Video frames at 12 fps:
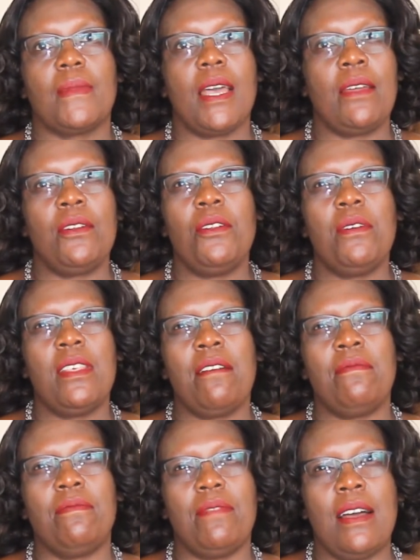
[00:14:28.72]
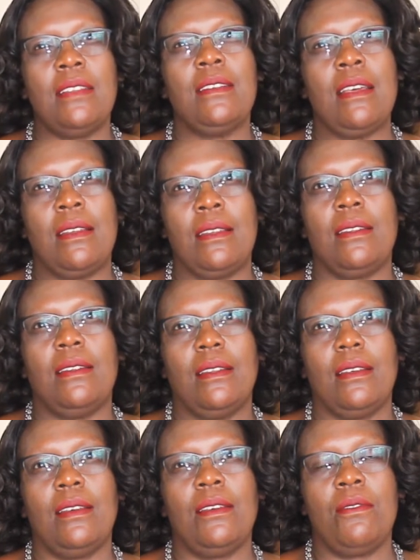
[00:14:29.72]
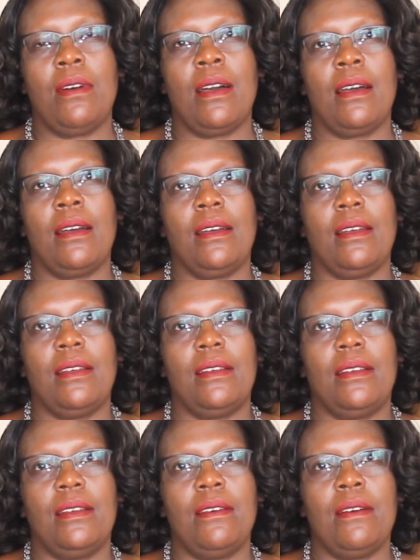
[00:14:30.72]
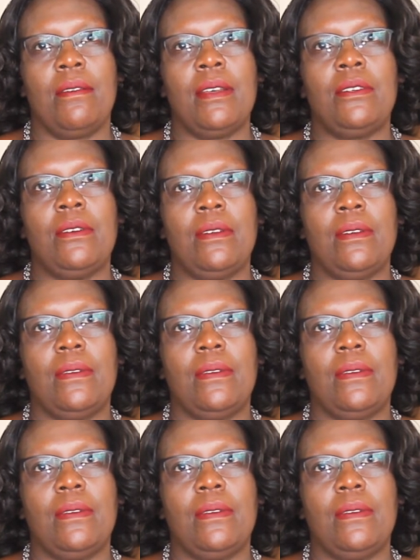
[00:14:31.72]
I don't know whether I've answered your question.